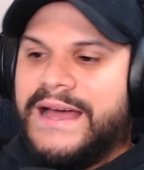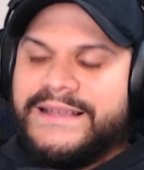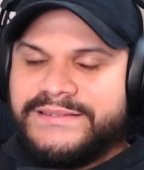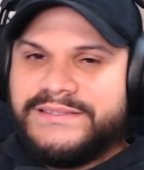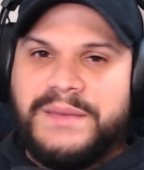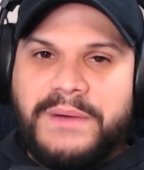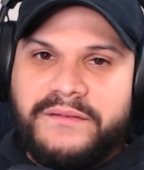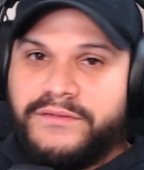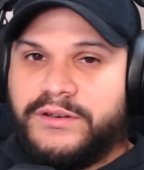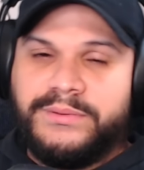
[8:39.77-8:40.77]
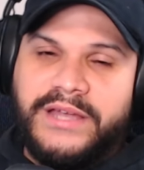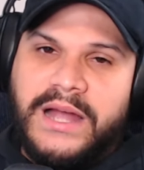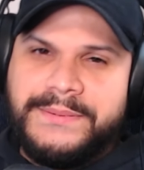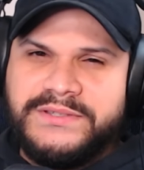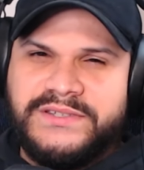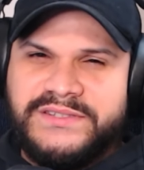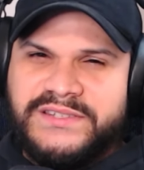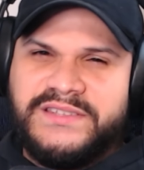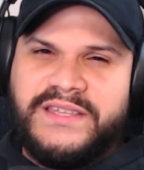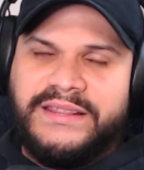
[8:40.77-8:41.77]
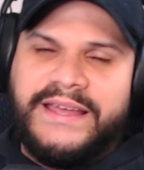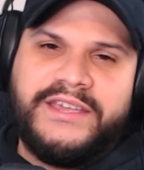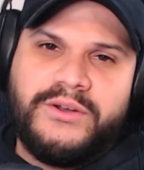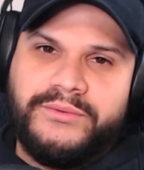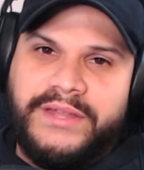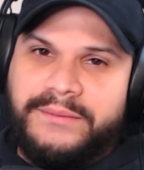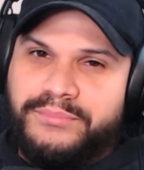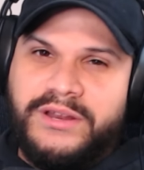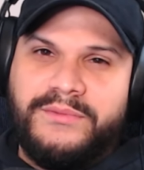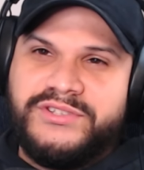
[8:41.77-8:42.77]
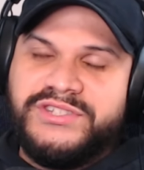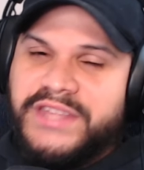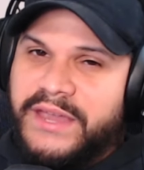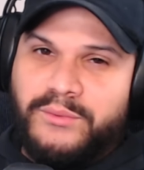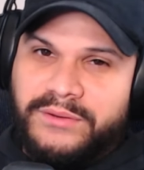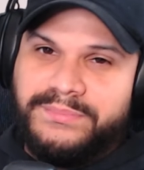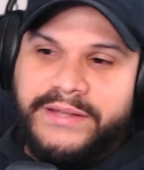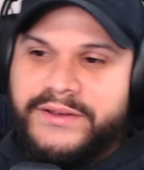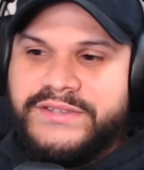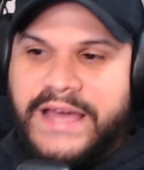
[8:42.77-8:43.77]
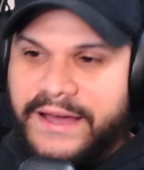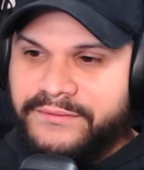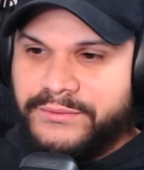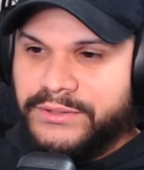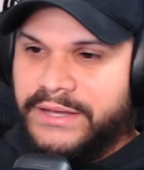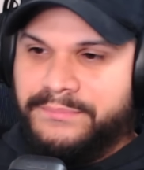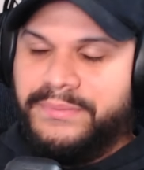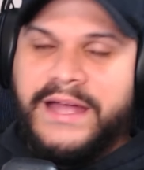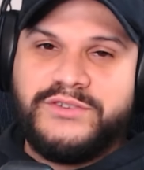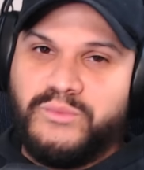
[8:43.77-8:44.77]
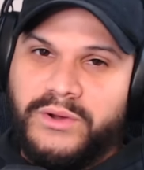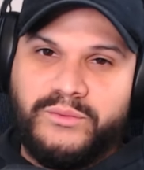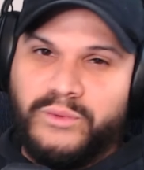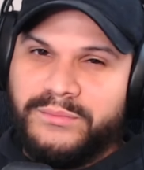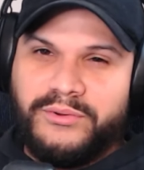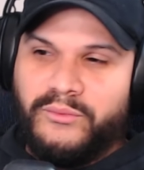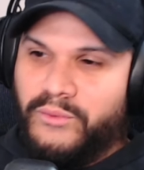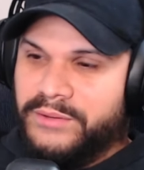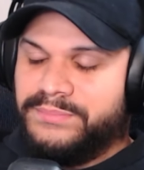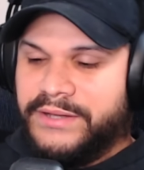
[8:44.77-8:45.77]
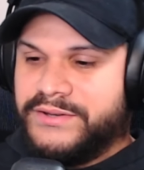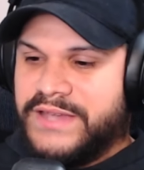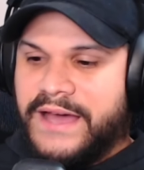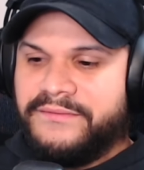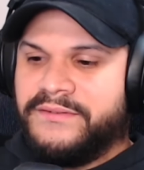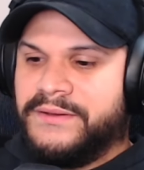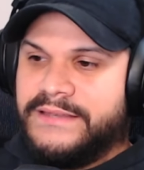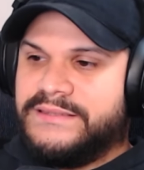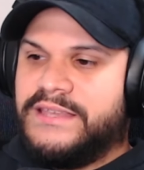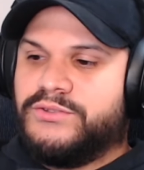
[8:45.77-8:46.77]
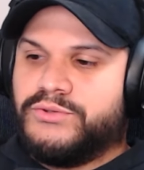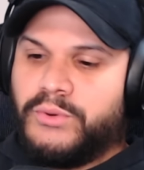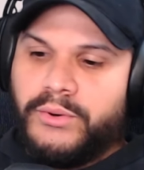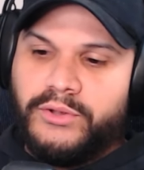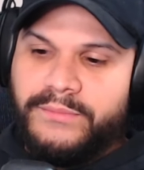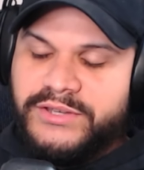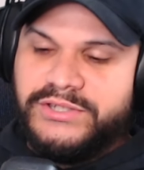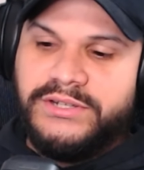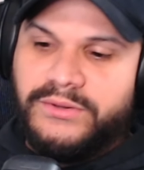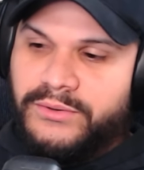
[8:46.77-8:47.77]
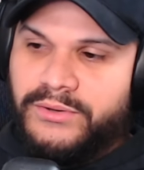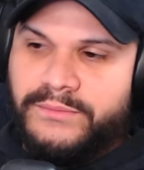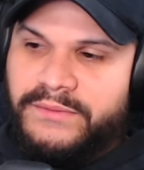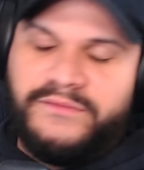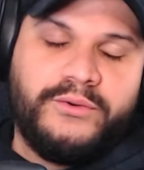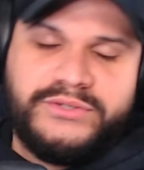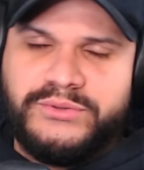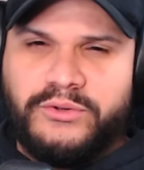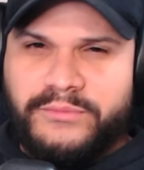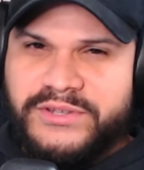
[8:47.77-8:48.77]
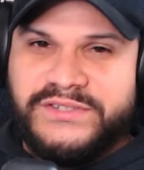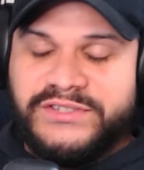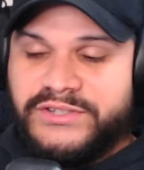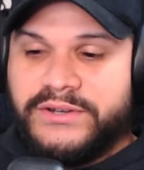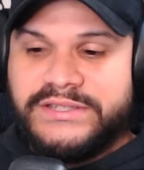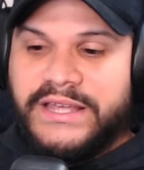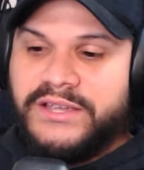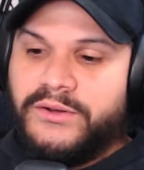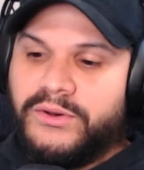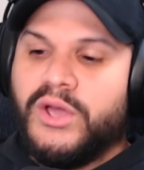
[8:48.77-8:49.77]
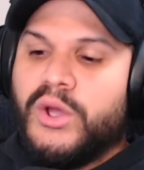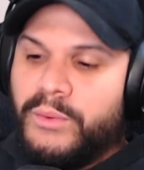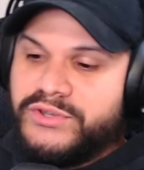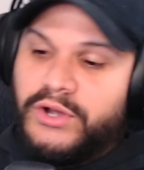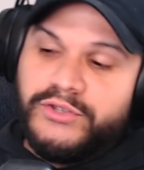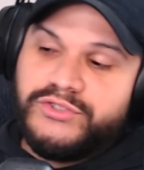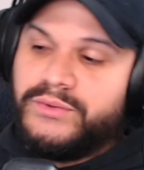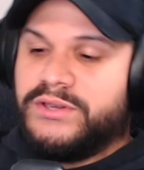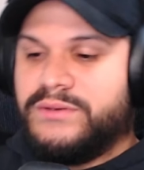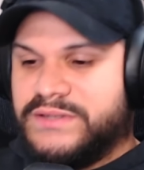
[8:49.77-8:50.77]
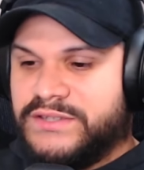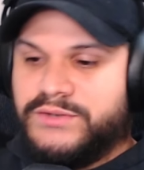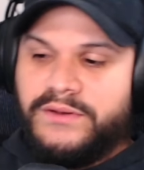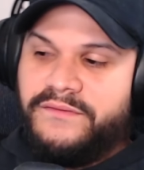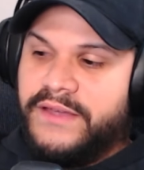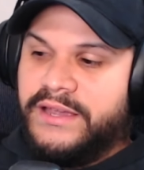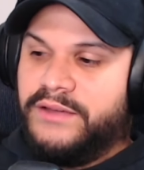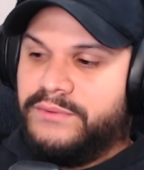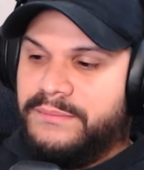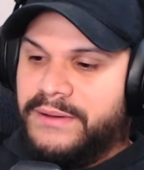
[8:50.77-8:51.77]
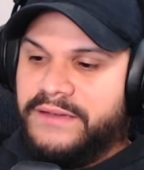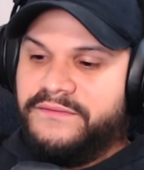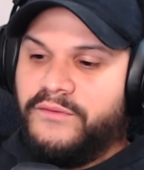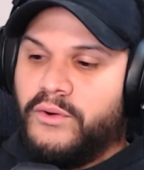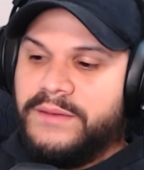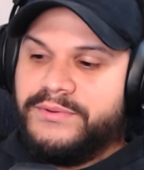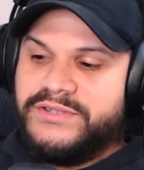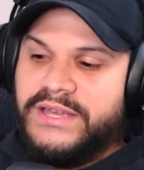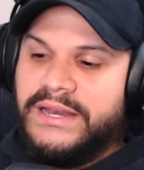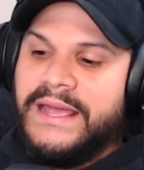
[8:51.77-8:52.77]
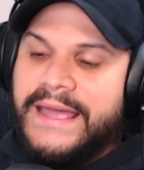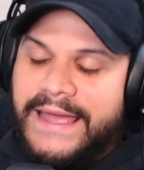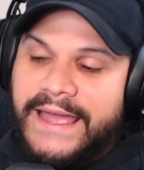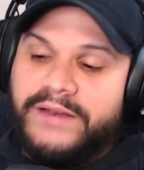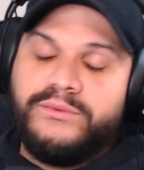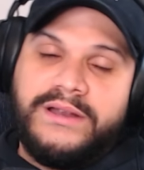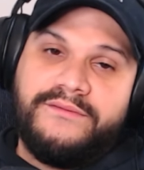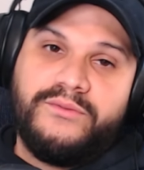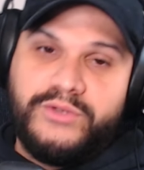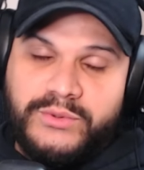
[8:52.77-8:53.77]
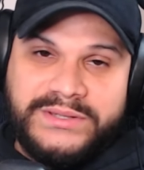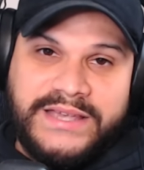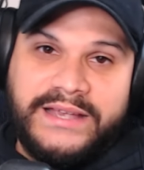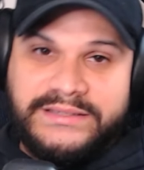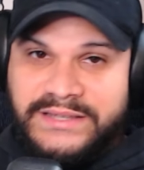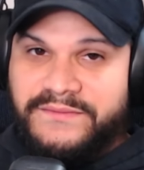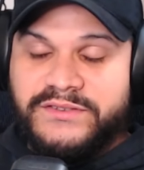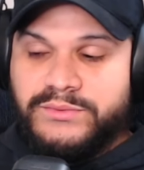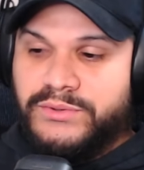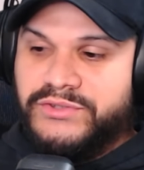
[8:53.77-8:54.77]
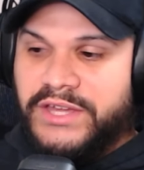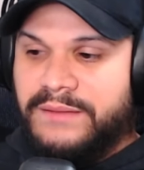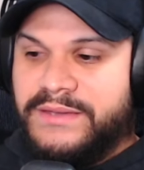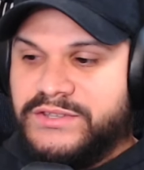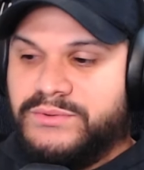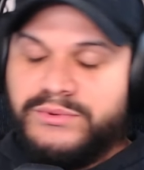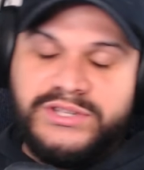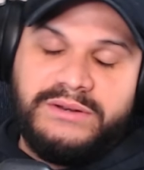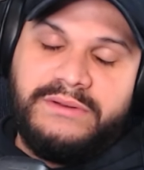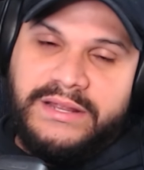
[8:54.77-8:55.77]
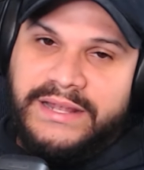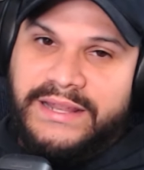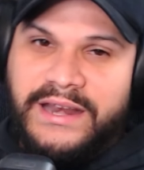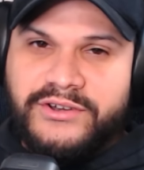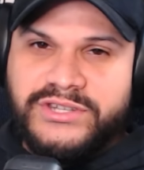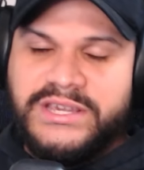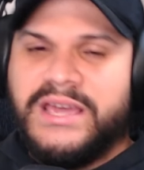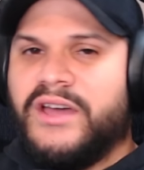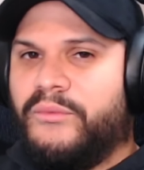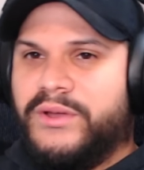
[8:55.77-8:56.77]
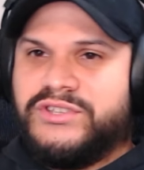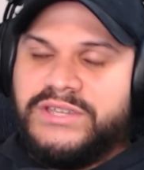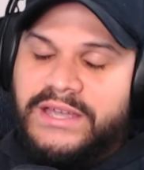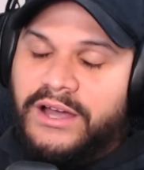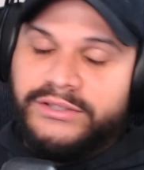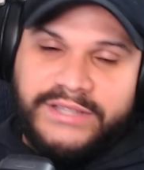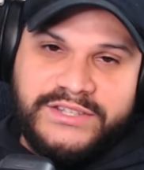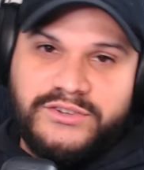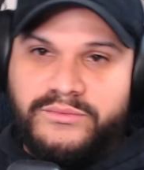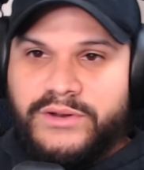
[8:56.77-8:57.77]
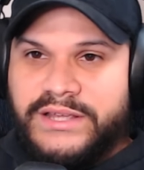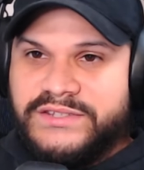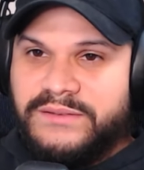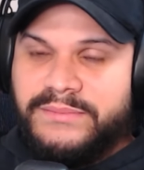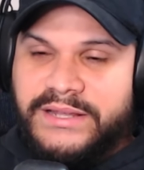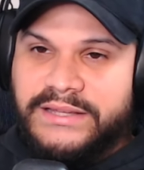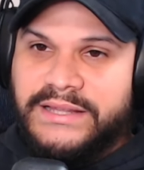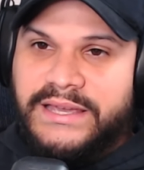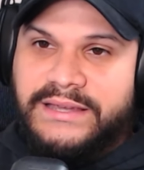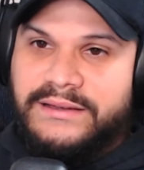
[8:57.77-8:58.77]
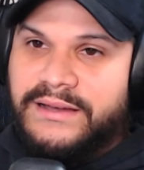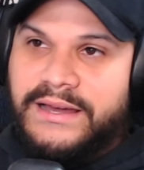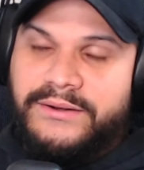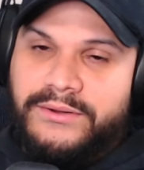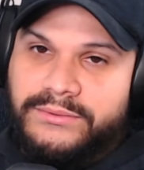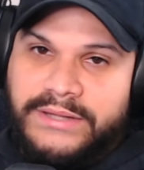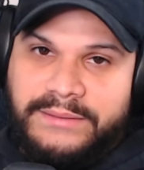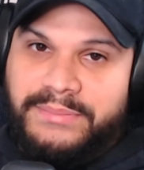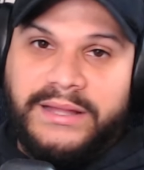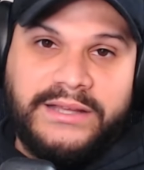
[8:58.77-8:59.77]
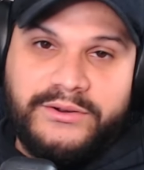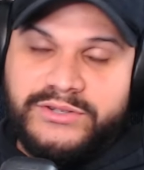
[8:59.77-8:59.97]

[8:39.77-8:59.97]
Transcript: last semi-free-to-play option, because this is a light cone that pretty much day one players have, or like patch 1.1 players have, is the tutorial mission or before tutorial mission starts light cone, which also increases your effect hit rate by 40%, and whenever you attack defense reduced enemies, you regenerate 8 energy, which unless you're running somebody like, I don't know, like Pella